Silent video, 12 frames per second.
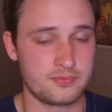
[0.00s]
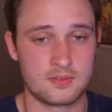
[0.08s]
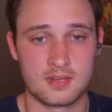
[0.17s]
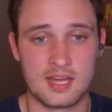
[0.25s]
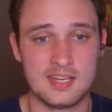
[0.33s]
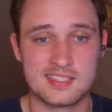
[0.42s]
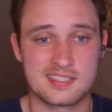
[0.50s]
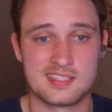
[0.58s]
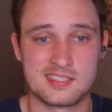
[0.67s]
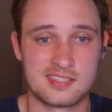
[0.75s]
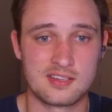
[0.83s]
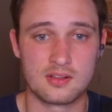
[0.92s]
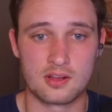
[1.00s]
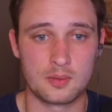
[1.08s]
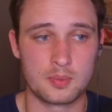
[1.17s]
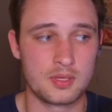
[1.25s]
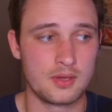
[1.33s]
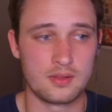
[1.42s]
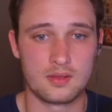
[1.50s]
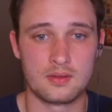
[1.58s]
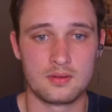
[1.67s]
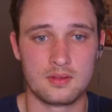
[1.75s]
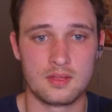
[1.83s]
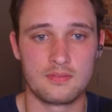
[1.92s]
I didn't see a single RPO
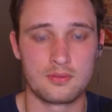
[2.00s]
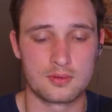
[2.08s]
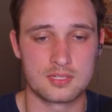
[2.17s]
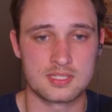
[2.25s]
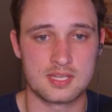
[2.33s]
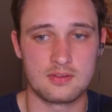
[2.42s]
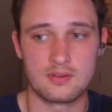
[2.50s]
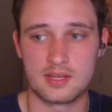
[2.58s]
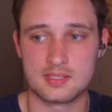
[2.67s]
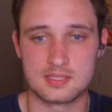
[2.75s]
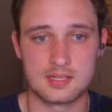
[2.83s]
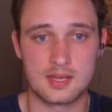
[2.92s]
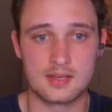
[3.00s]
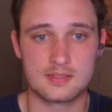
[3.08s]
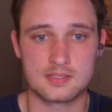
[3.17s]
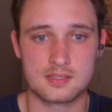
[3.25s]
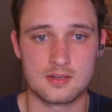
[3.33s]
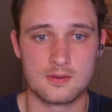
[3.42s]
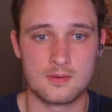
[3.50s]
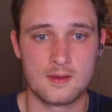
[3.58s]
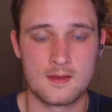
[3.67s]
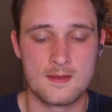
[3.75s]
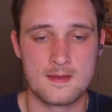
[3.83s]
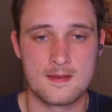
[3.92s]
that Florida State ran today. So
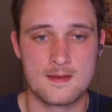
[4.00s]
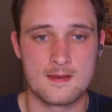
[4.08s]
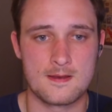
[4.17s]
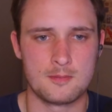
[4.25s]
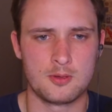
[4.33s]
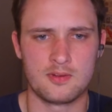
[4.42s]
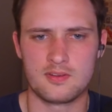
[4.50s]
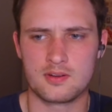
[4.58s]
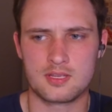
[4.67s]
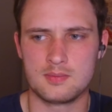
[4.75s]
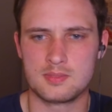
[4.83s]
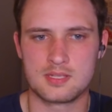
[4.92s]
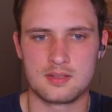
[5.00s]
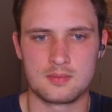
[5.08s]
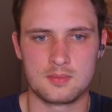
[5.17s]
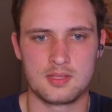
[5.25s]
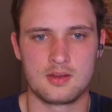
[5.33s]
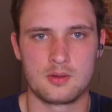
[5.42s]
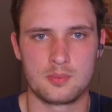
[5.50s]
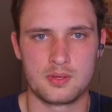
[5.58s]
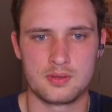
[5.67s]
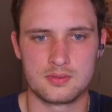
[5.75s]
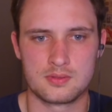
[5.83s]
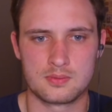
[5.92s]
whoever keeps telling me that
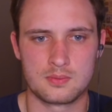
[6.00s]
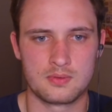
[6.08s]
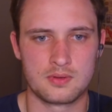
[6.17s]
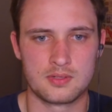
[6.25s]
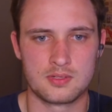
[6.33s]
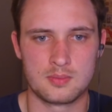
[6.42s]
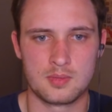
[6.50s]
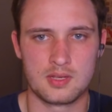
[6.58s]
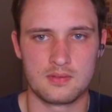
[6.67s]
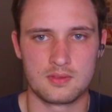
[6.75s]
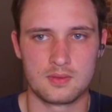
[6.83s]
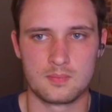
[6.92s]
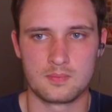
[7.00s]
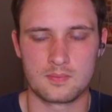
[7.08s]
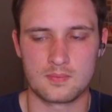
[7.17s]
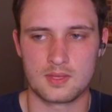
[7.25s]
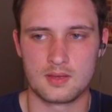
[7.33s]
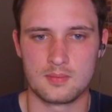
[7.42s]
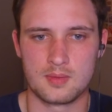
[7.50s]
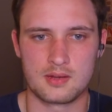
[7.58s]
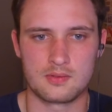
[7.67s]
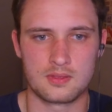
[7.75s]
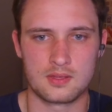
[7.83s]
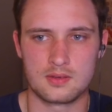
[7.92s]
RPOs, we run too many of them, I
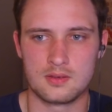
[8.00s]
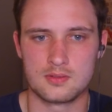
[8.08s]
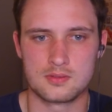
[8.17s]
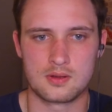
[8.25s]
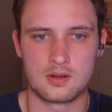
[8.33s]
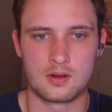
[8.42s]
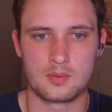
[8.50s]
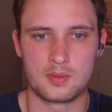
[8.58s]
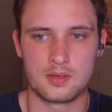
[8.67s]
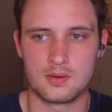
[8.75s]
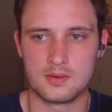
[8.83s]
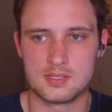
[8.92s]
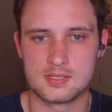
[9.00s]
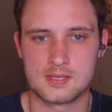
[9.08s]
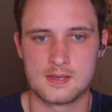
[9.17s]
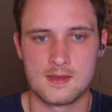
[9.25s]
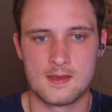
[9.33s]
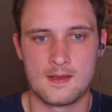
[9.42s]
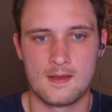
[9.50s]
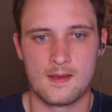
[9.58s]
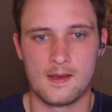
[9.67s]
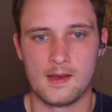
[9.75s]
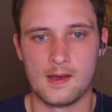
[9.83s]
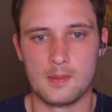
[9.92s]
don't think knows what an RPO is.
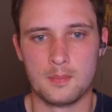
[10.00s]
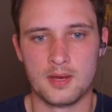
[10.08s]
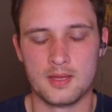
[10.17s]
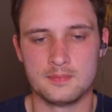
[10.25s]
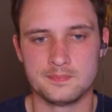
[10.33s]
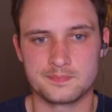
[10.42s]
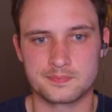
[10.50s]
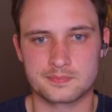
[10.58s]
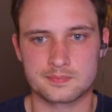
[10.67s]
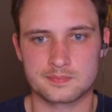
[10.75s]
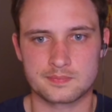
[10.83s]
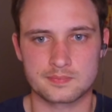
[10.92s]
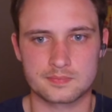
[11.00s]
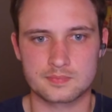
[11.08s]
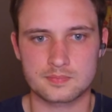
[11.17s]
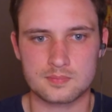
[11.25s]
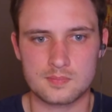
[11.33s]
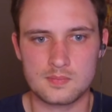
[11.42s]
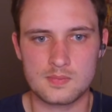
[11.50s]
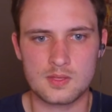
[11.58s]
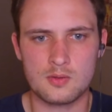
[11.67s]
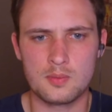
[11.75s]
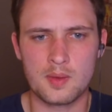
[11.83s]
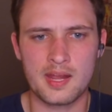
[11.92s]
But
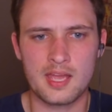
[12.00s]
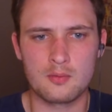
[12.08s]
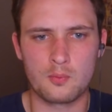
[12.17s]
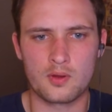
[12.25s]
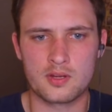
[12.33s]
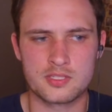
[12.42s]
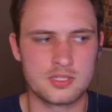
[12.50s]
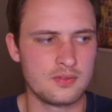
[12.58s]
we might have had 1 or 2 of